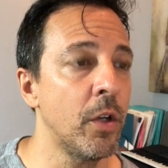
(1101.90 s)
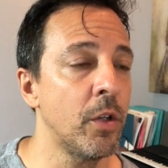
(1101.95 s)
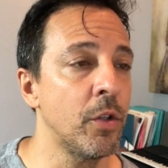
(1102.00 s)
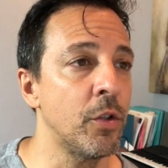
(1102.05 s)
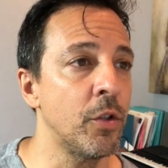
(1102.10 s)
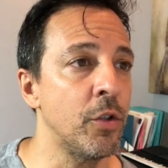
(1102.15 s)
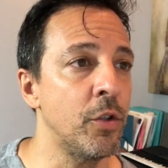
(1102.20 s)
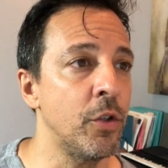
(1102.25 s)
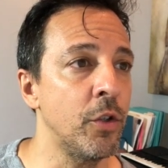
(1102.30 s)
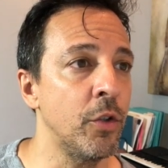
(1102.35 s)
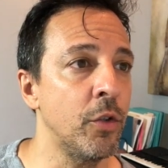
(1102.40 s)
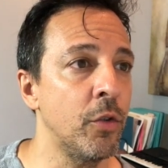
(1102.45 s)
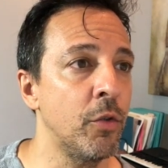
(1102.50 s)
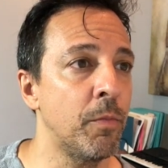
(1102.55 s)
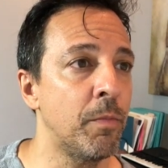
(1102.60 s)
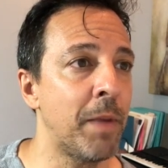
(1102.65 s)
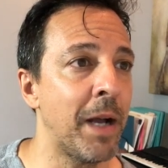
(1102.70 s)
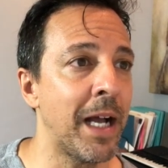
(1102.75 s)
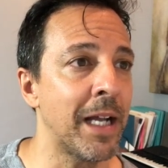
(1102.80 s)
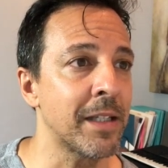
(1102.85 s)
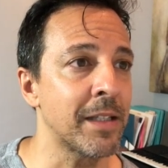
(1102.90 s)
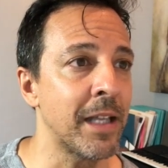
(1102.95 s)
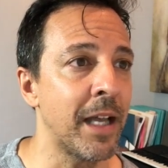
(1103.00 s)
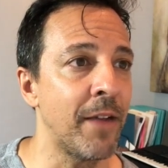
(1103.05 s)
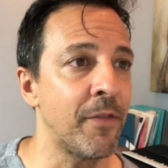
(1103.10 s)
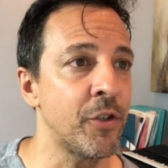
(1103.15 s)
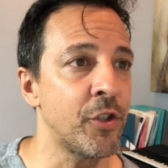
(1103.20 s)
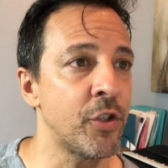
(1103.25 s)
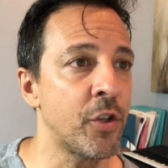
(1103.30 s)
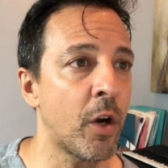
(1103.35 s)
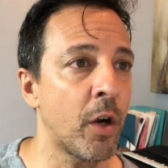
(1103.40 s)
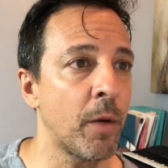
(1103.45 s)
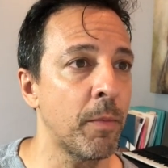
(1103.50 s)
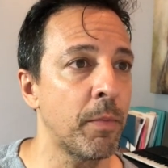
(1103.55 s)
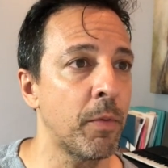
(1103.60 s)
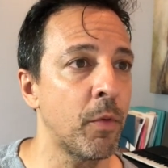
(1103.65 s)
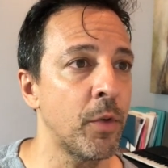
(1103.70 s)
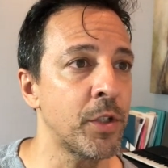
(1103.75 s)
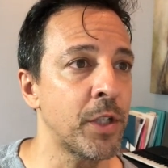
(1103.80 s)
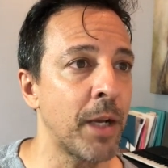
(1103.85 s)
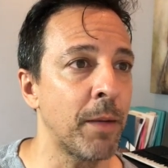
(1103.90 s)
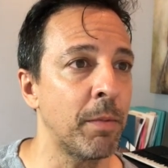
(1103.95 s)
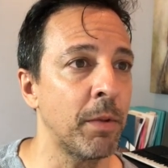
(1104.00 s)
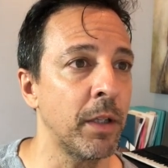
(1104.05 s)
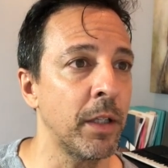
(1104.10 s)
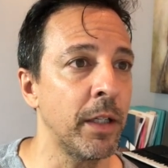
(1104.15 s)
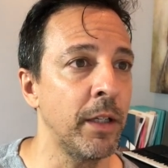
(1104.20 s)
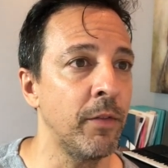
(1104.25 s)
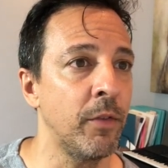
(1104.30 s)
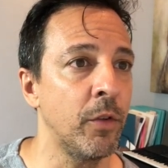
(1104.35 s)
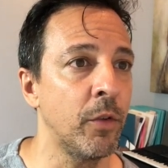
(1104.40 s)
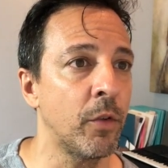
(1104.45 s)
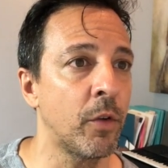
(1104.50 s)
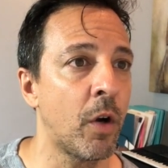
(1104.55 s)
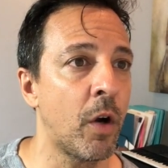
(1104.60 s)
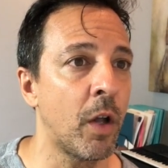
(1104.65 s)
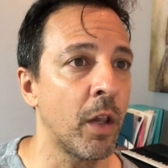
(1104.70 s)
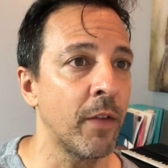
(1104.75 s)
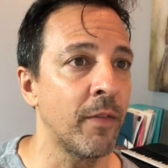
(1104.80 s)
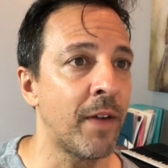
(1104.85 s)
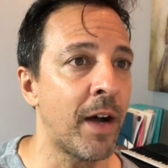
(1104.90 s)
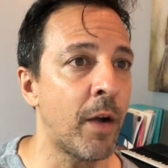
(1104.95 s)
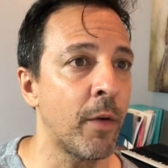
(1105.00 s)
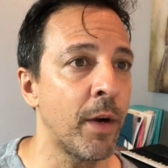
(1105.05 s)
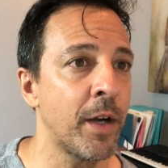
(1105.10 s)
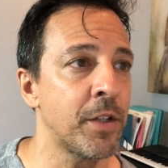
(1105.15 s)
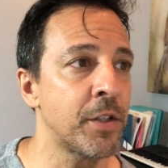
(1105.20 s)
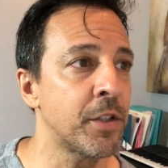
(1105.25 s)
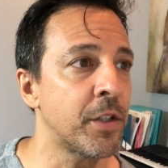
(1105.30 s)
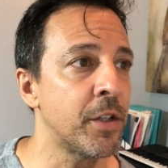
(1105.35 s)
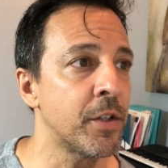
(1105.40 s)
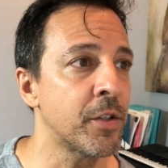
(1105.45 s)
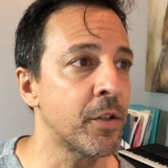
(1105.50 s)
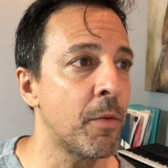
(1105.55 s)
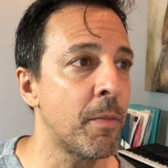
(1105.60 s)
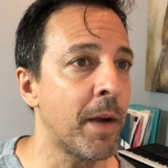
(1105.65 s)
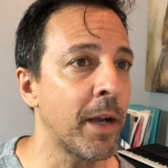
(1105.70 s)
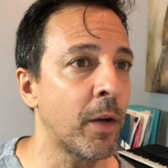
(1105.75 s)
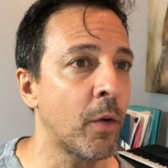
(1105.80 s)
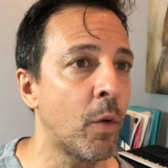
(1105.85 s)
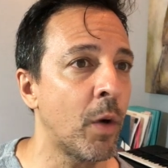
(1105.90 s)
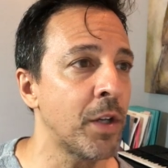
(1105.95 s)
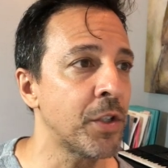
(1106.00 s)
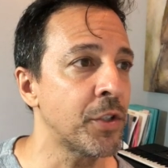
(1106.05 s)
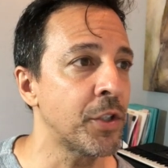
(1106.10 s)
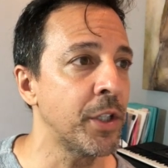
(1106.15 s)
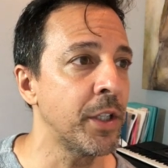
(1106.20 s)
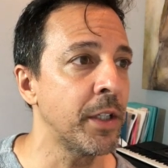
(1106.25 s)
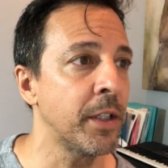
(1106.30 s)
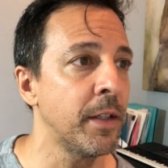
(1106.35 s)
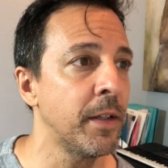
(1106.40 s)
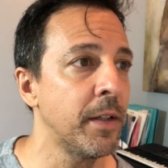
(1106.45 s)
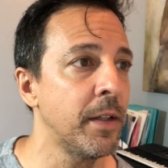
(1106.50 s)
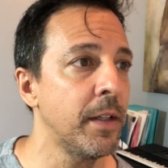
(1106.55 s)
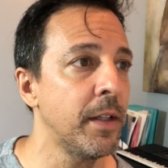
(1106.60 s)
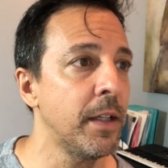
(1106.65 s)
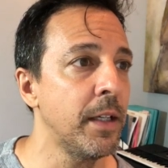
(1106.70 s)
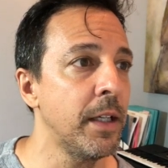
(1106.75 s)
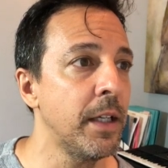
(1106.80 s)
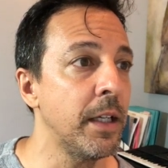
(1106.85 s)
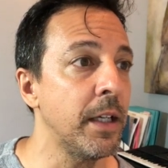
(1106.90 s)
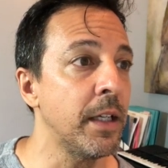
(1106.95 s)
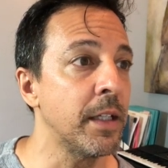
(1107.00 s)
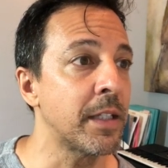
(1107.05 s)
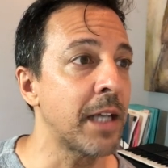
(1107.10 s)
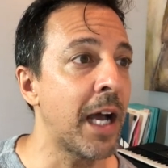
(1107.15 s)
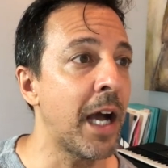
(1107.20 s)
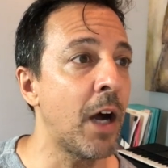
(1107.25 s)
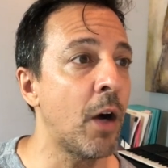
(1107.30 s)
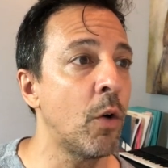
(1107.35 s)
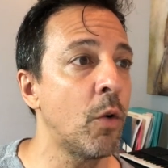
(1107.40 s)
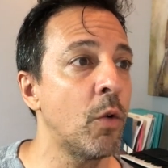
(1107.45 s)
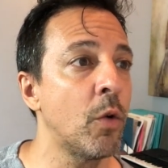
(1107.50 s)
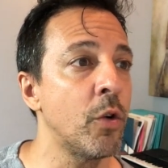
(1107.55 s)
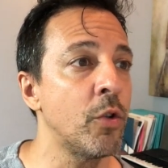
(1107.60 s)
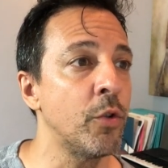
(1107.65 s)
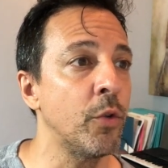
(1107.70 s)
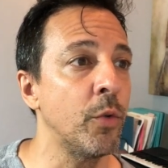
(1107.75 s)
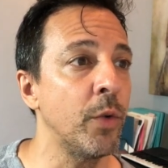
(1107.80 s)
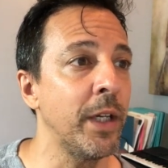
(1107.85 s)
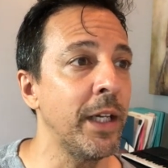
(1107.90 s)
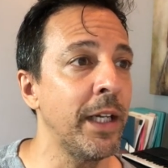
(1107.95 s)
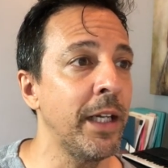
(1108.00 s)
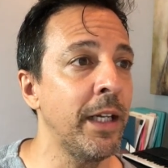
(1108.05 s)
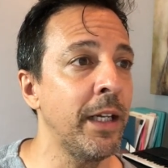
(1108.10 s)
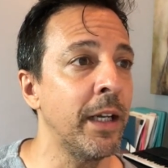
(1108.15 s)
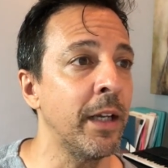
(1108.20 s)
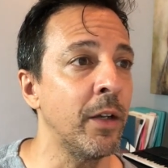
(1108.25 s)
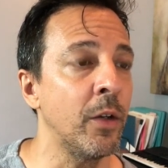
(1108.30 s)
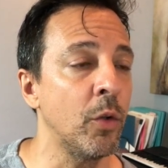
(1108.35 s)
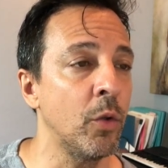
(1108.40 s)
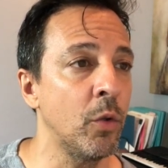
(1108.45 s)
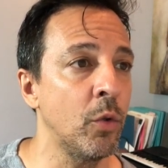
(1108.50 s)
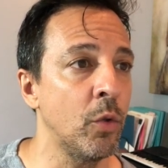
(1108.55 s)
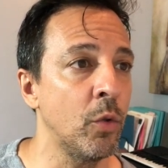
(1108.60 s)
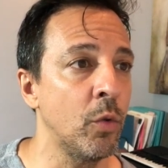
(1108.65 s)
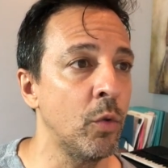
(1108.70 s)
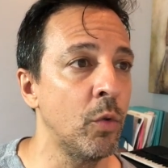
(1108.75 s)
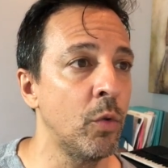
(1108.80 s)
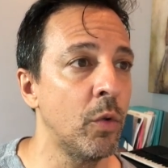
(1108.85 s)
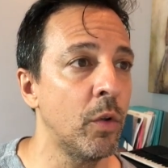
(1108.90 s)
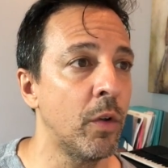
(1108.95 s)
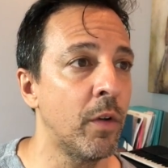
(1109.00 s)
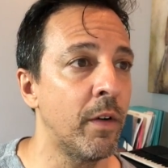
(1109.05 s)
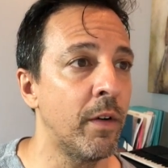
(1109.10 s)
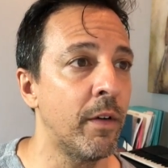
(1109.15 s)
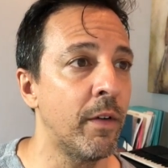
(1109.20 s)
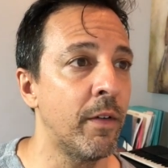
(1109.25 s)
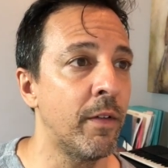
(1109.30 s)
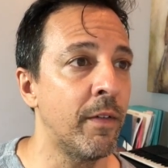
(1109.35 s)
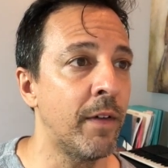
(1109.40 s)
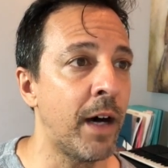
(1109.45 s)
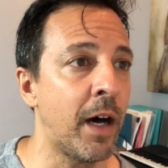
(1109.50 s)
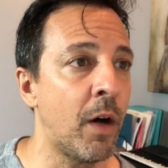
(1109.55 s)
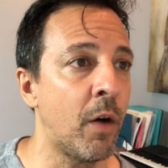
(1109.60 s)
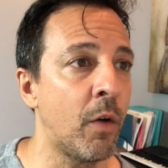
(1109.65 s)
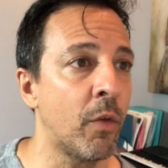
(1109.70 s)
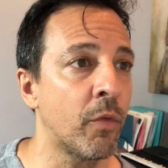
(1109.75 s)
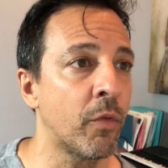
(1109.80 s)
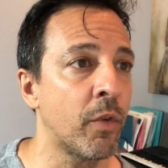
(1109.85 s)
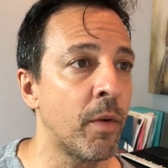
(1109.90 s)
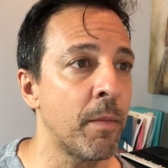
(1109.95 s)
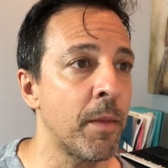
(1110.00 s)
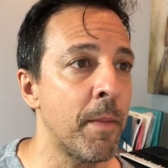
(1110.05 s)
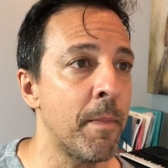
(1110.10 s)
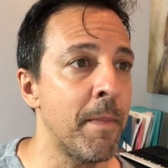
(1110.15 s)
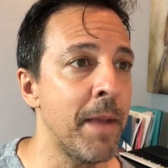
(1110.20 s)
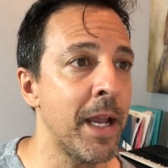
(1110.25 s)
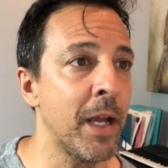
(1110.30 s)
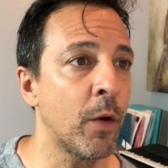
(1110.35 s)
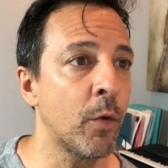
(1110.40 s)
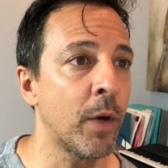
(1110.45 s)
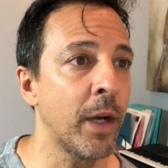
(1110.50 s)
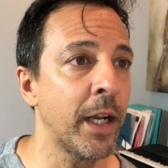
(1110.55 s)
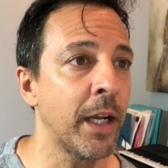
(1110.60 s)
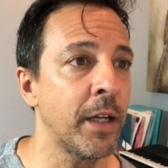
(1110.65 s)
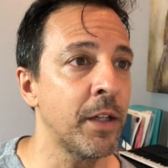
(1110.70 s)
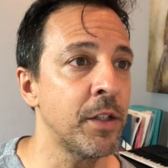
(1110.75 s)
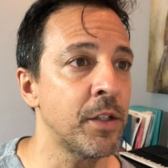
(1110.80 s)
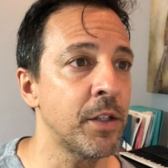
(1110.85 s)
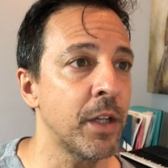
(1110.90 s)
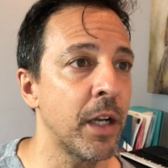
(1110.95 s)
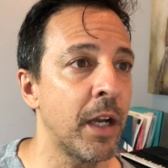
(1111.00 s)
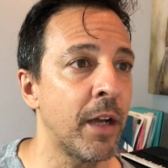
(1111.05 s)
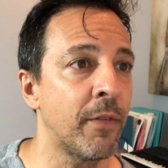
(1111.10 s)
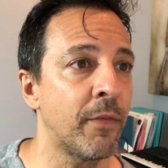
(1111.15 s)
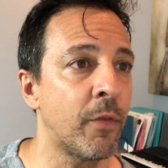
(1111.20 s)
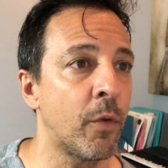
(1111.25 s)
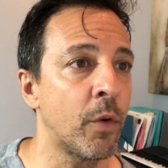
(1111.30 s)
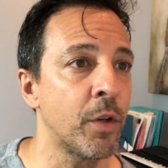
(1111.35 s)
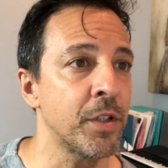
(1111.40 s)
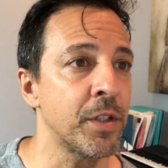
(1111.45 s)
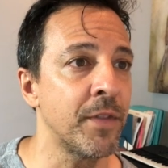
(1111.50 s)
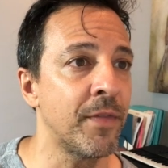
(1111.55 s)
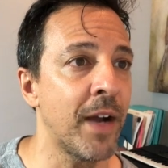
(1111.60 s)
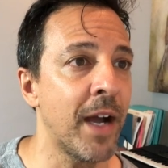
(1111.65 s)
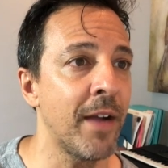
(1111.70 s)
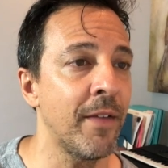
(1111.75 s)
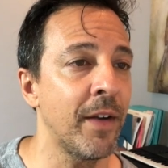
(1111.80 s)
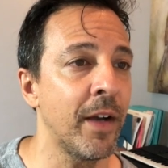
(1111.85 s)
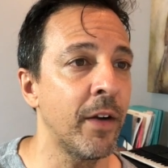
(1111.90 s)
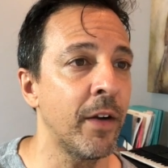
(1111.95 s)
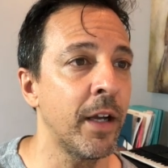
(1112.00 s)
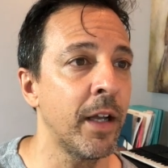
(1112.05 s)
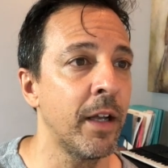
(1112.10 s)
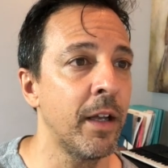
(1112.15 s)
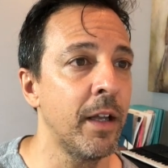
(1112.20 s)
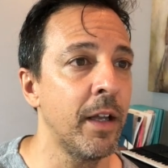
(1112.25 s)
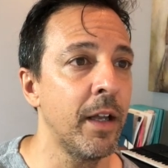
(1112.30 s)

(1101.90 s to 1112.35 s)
to do past the F sharp, which I believe you call it vowel register. So my question is, how do E and OO vowel from the male range F4 to C5 area?